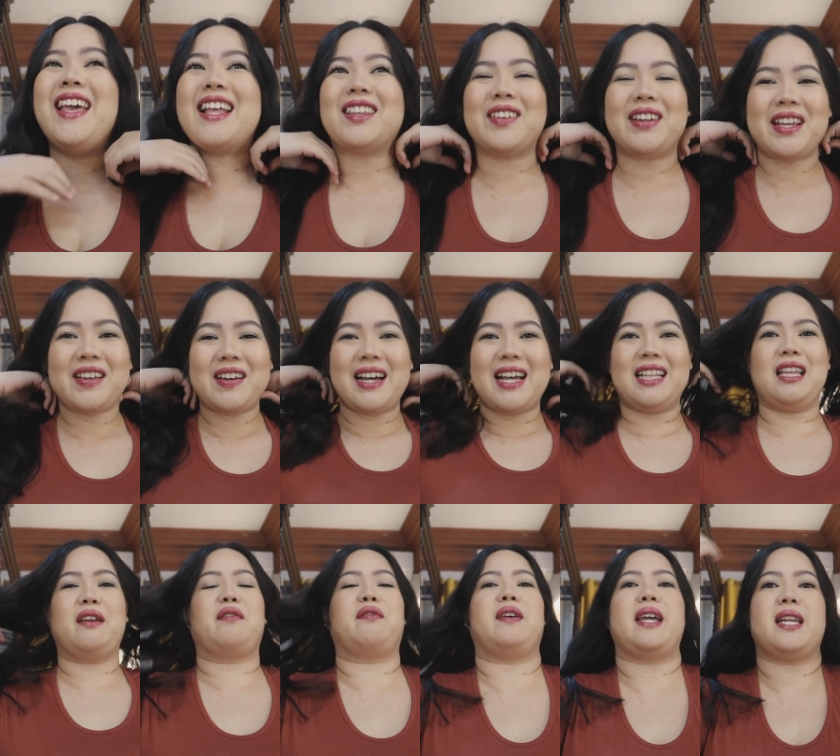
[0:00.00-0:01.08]
Ito na yung
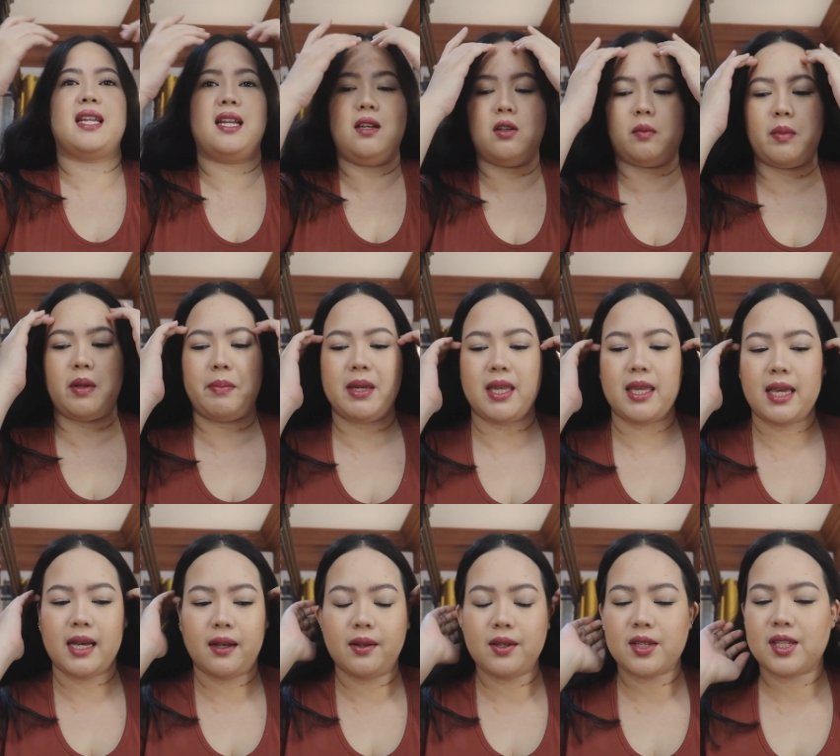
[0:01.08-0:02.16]
ating final look, baby
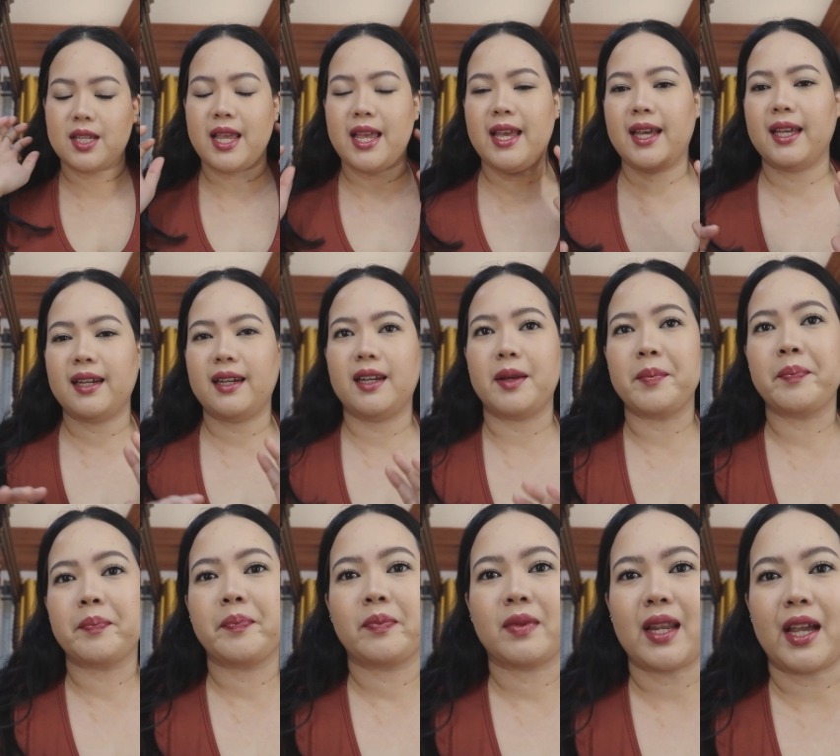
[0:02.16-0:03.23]
girls, and
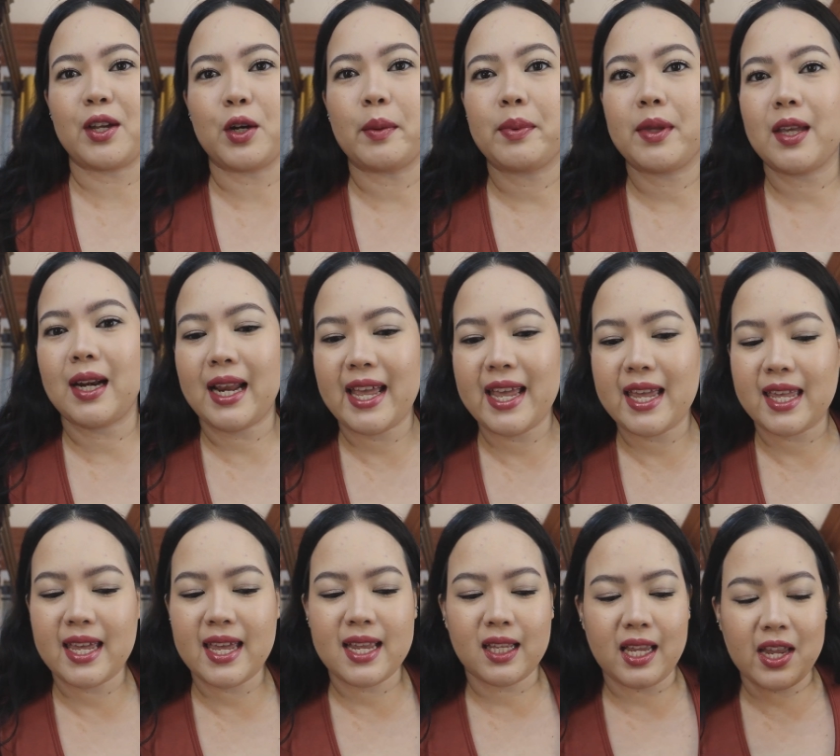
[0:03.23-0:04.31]
I hope you
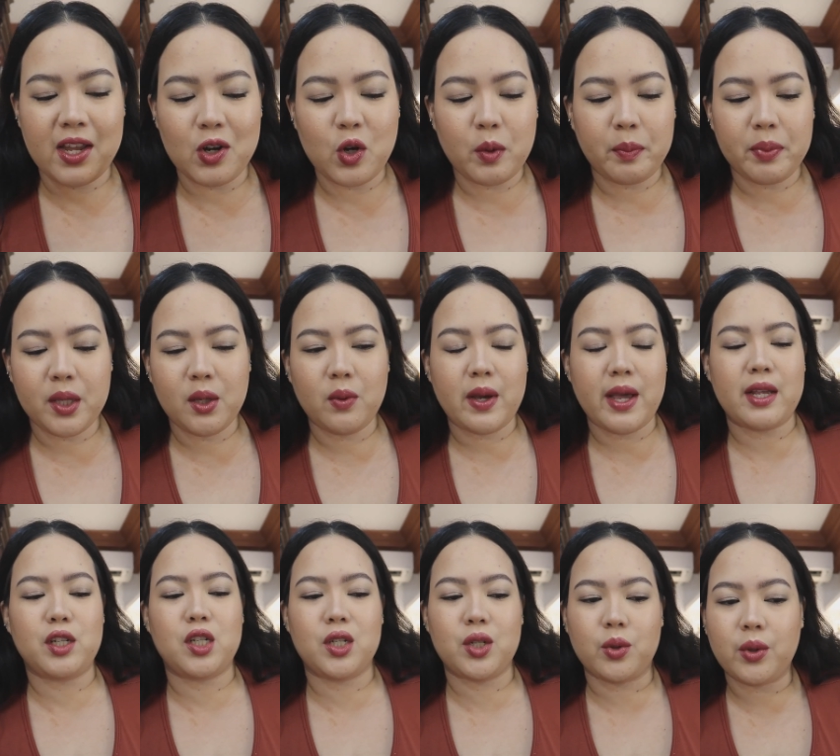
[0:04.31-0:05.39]
like it. I hope you
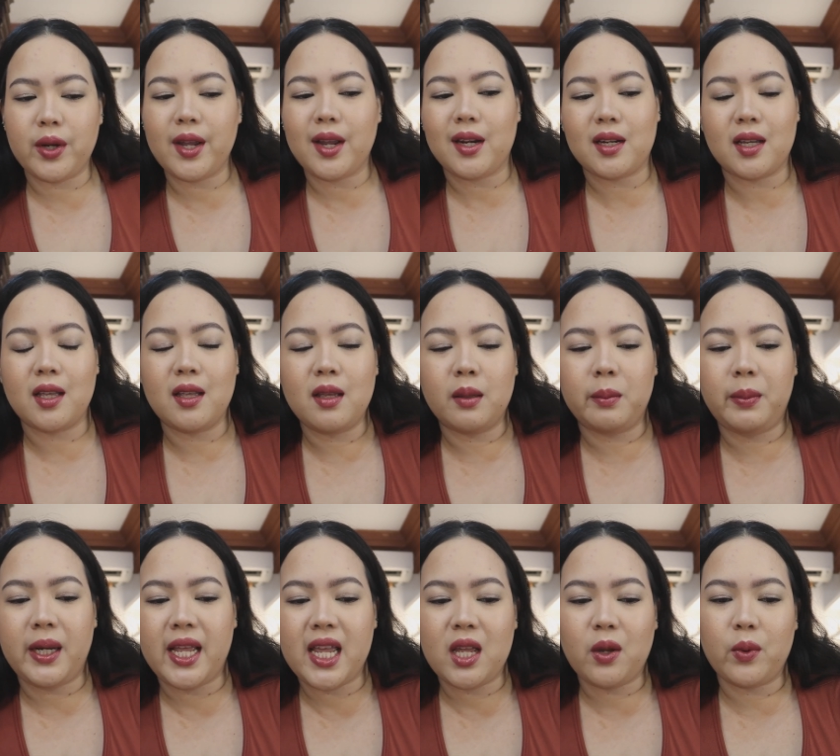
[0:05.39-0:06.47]
enjoyed
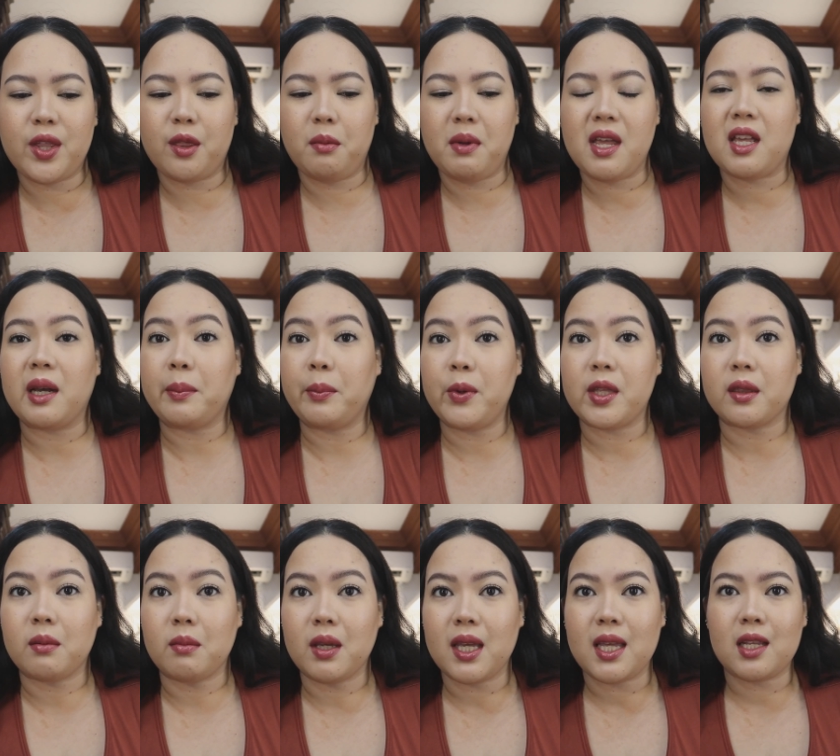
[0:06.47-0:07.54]
playing with makeup
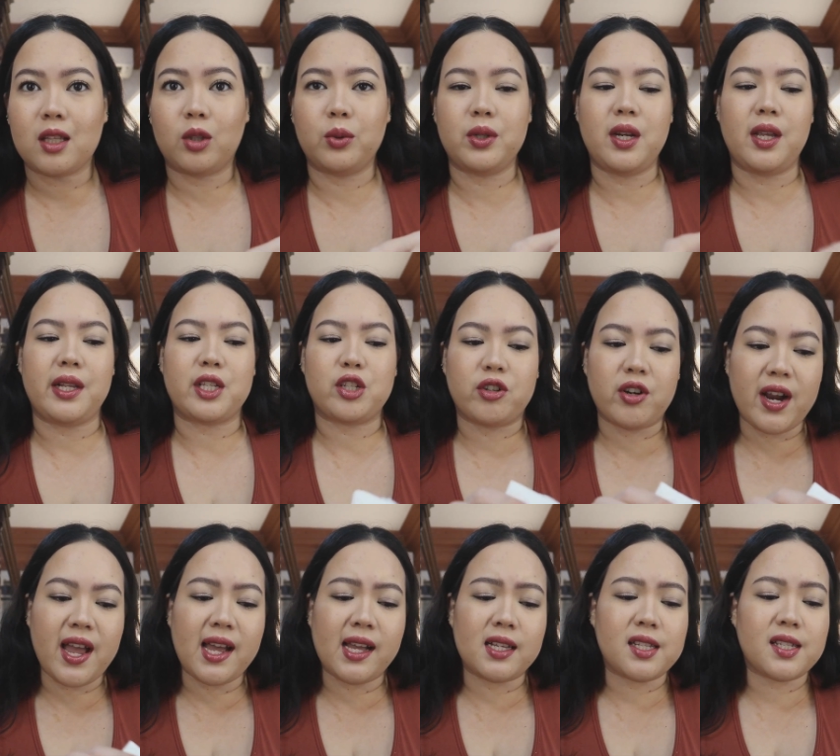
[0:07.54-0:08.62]
with me to
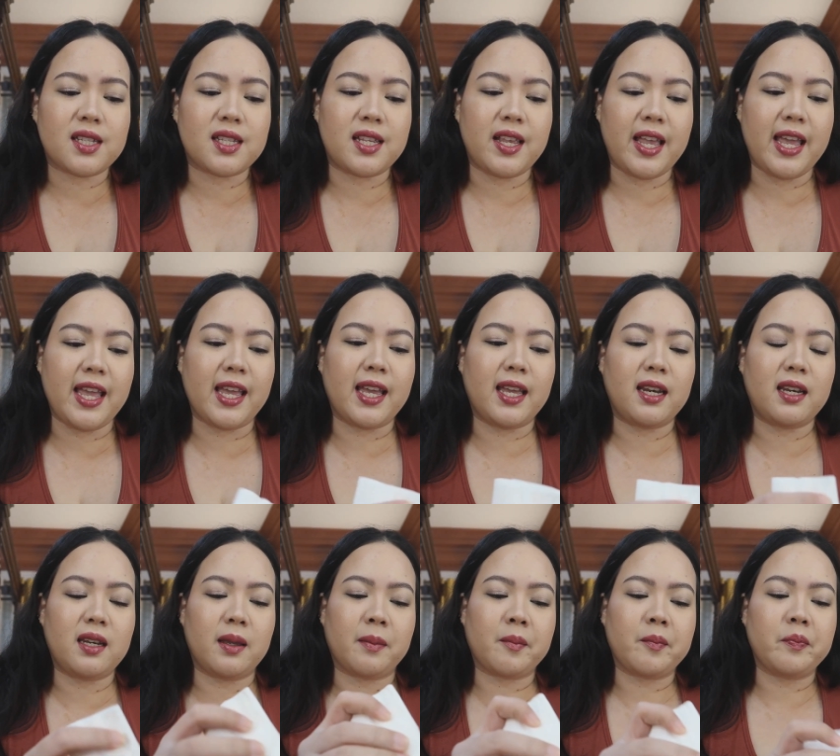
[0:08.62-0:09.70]
de-stress
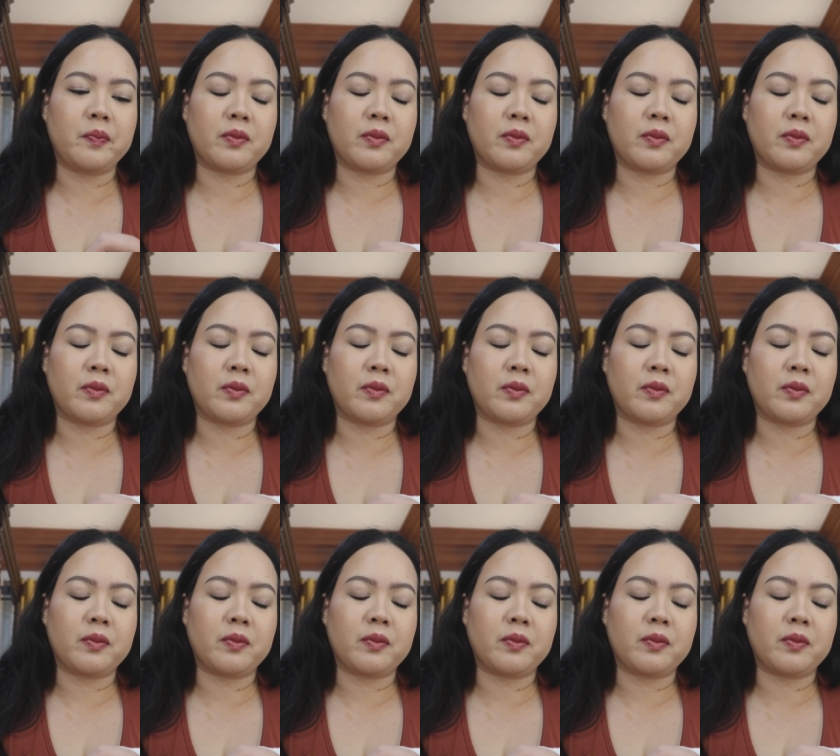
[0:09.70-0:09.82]
and